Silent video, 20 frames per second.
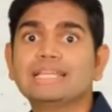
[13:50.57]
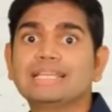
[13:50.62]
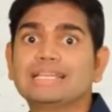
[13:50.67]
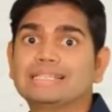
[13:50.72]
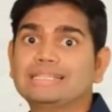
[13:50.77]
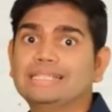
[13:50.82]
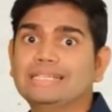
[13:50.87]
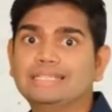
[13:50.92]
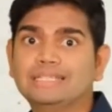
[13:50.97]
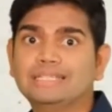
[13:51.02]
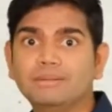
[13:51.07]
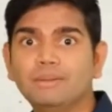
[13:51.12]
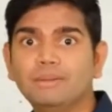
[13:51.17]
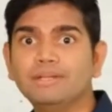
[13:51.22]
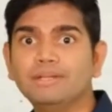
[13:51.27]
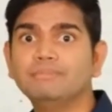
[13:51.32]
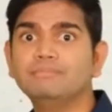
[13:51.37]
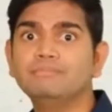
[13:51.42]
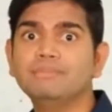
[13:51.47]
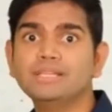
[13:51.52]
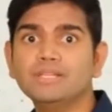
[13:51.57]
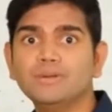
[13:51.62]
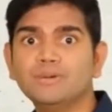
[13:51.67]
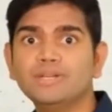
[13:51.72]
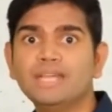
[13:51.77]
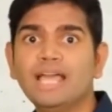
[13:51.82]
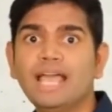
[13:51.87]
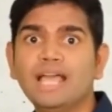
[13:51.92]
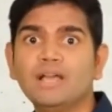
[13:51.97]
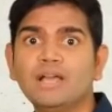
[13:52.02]
click the button below
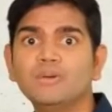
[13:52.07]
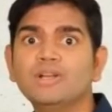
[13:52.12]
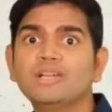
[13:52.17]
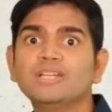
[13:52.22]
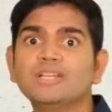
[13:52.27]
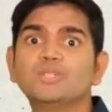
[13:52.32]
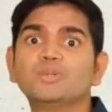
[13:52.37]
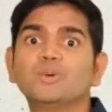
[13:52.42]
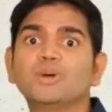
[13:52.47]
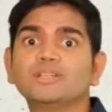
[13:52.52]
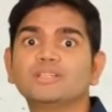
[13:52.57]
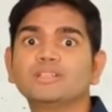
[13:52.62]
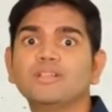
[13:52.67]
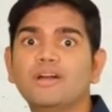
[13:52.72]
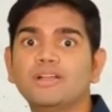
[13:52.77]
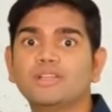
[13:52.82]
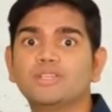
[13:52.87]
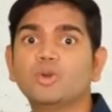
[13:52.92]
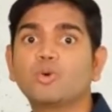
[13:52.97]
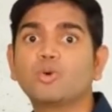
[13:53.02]
now to unlock